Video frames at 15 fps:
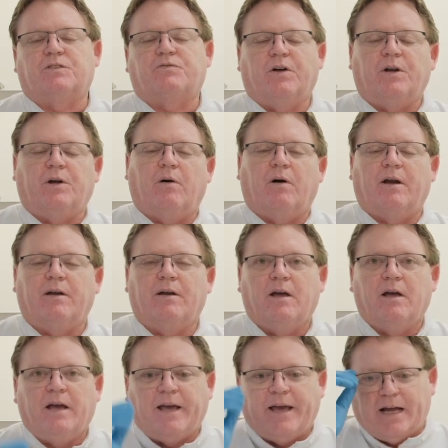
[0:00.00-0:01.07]
video on,
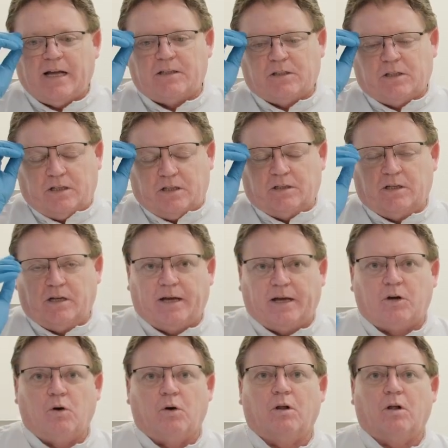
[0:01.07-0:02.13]
and
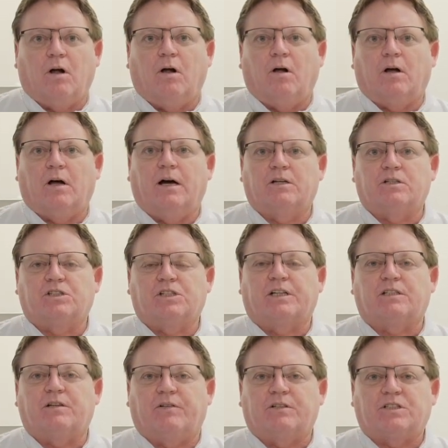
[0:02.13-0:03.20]
Google
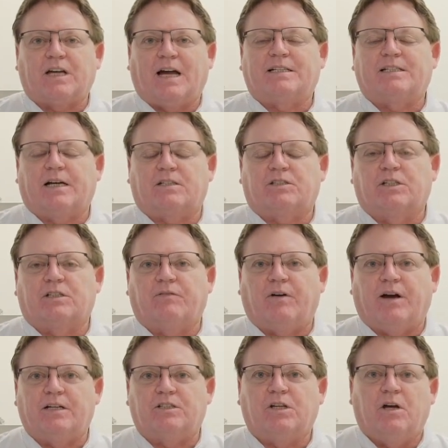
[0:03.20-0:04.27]
SITEK
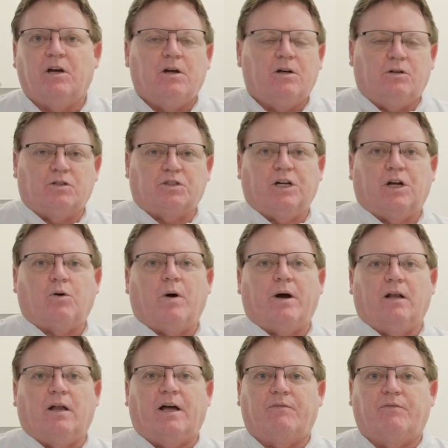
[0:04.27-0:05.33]
SlickDevice, you'll see
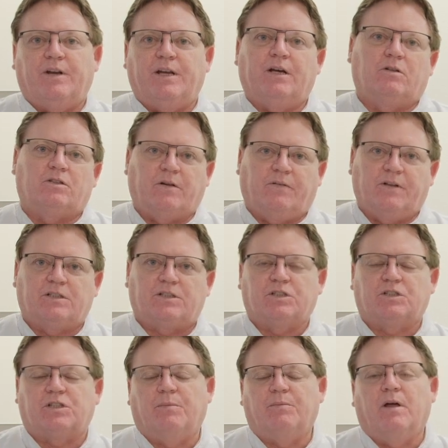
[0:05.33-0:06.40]
quite a lot of videos on this
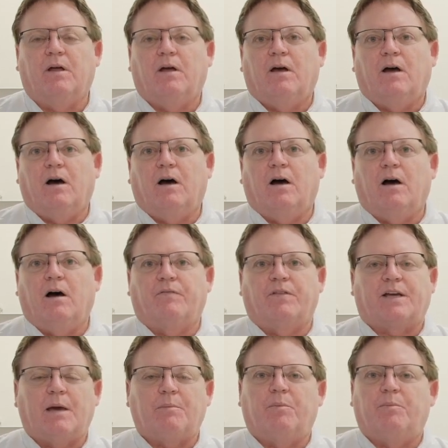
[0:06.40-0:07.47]
system of the
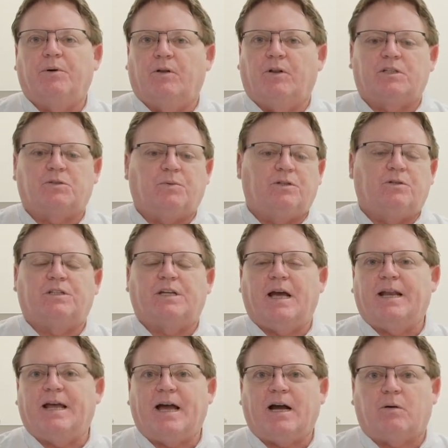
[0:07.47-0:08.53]
capabilities. We do
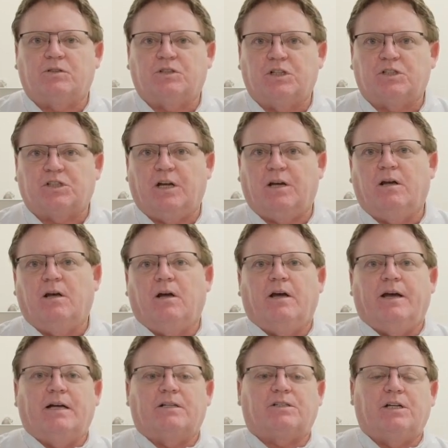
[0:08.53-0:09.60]
data acquisition.
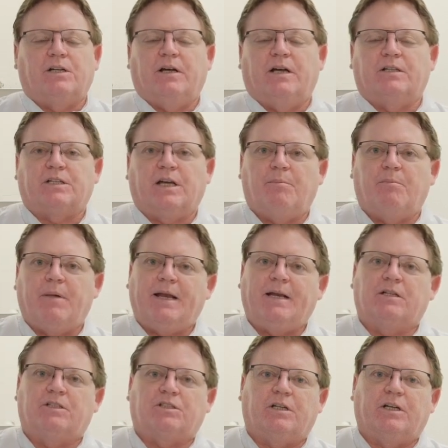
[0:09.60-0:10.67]
It's a
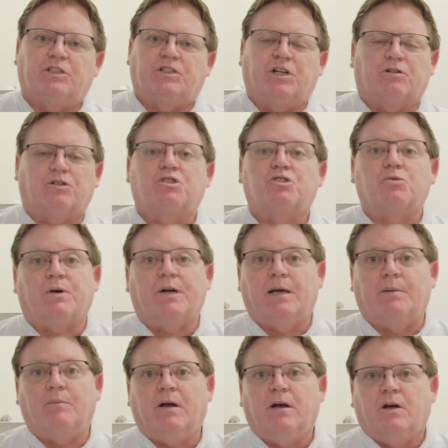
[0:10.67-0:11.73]
maintenance engineer's
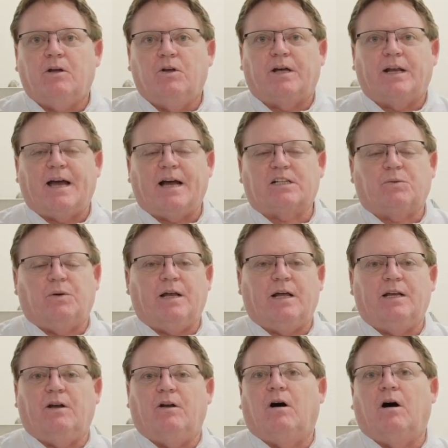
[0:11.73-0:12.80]
dream. You can actuate
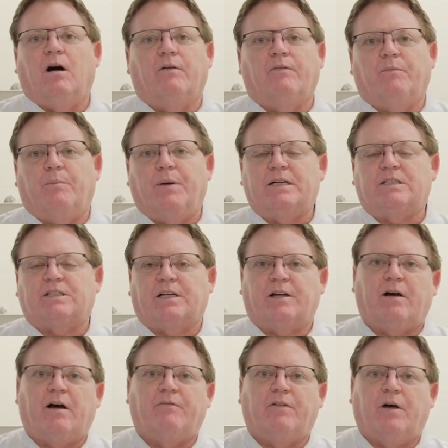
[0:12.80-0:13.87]
any and all basic
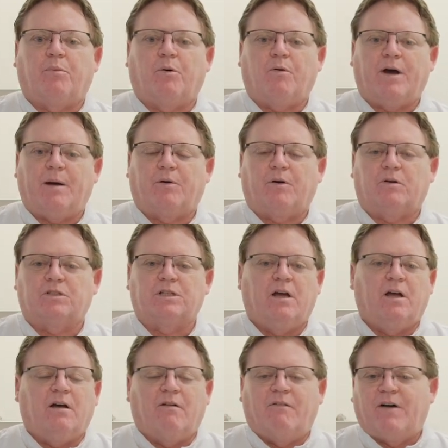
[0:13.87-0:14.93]
of the parameters,
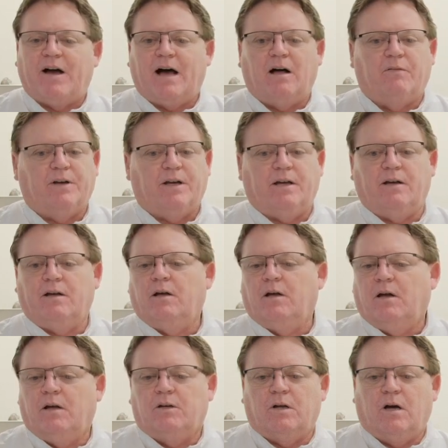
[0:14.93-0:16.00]
valving,
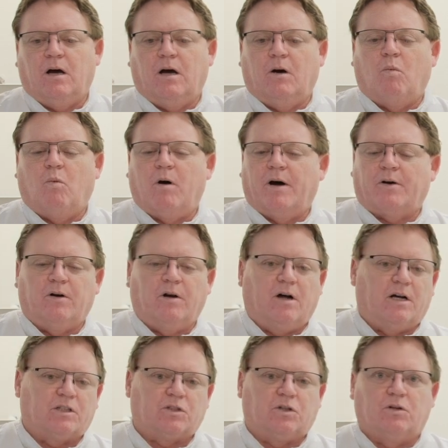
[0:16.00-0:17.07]
water
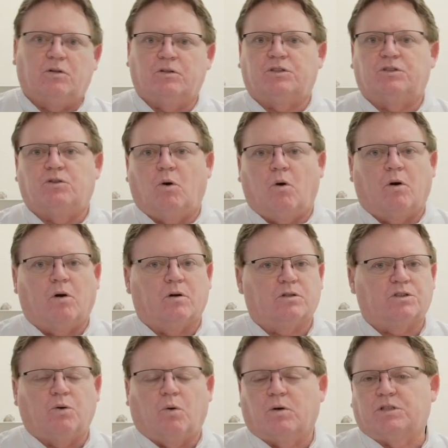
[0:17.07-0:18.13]
nozzles,
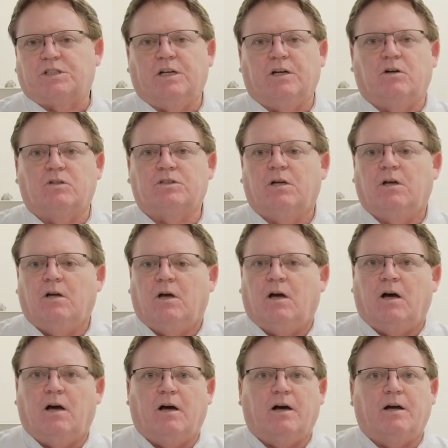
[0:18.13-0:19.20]
doors, door seals,
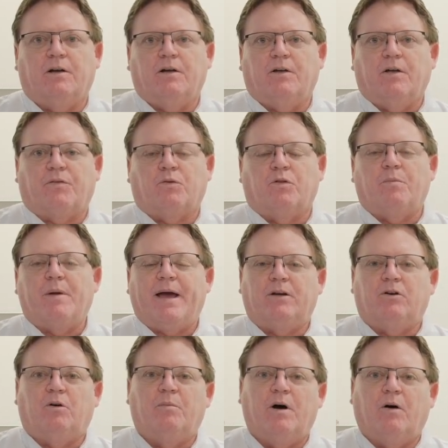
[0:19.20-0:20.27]
through the
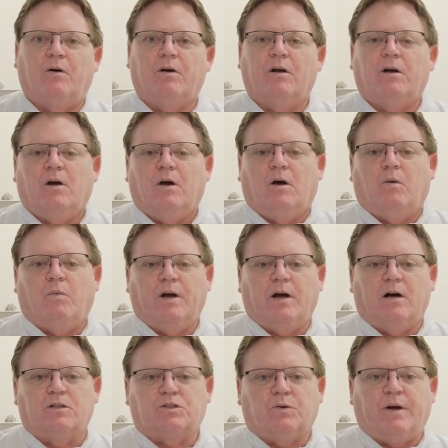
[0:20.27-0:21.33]
manual mode. We
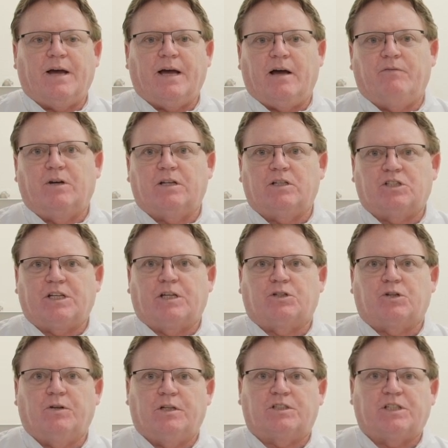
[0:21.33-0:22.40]
also have, you can
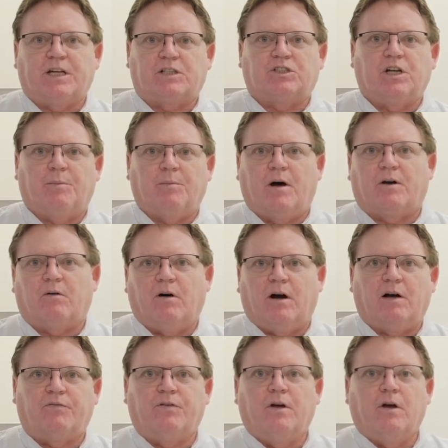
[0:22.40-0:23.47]
turn the SEX-GEM on or
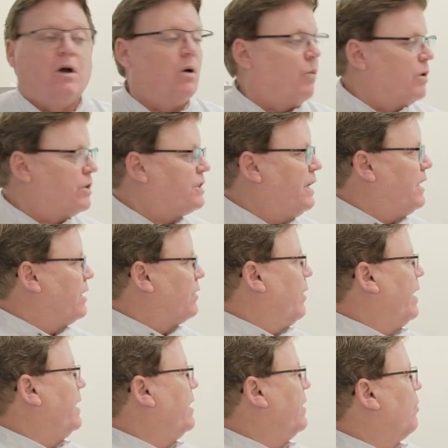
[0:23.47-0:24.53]
off. What's
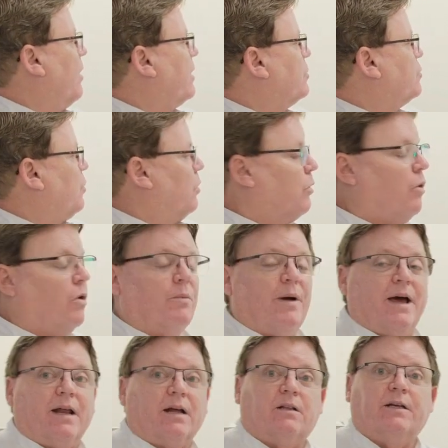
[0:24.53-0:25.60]
integrated into our controller
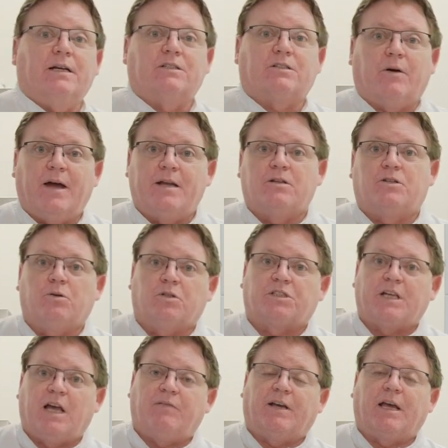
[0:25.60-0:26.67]
automatically is our N2
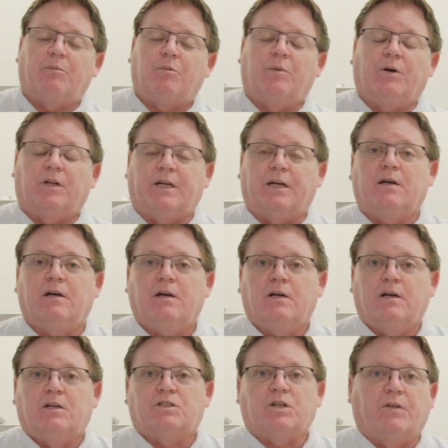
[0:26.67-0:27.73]
saving capability.
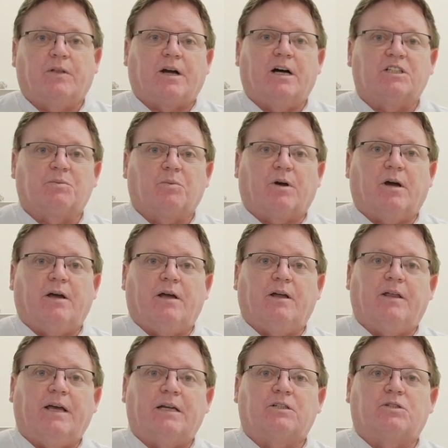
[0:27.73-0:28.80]
So the customer in
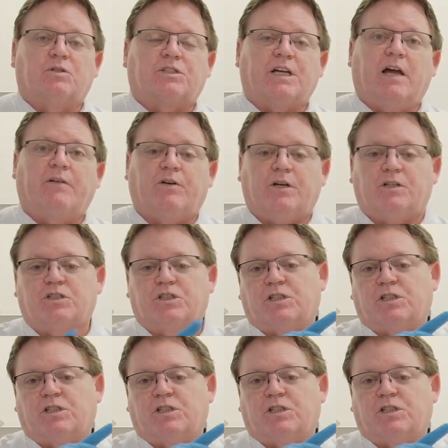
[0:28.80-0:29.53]
the N2 saver, you